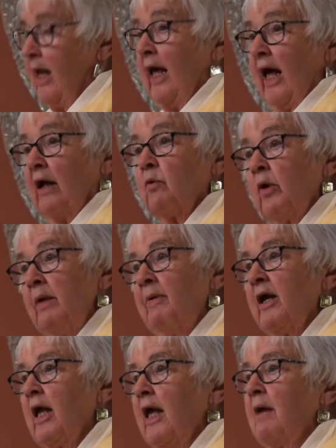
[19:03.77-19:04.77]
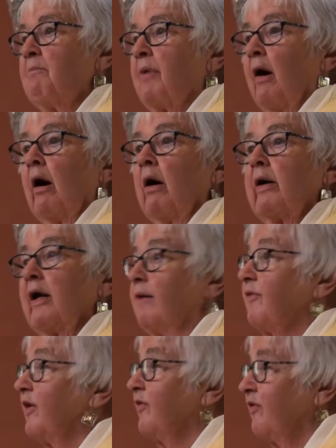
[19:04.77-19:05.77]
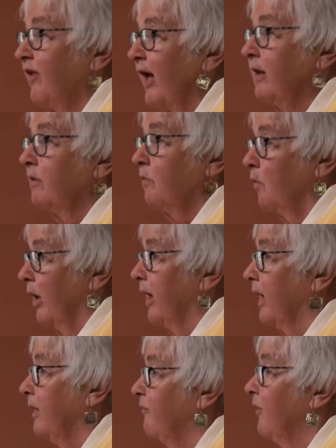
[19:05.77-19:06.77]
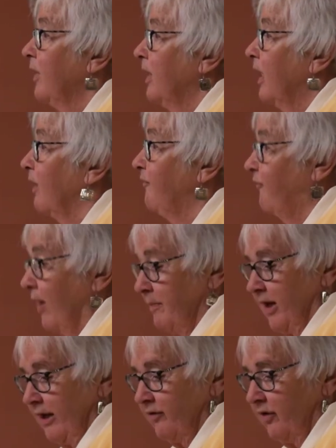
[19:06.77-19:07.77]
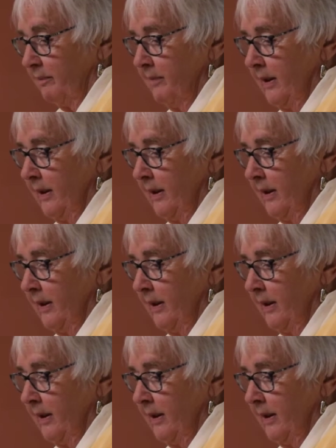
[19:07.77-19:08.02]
And we became part of the second wave of feminism.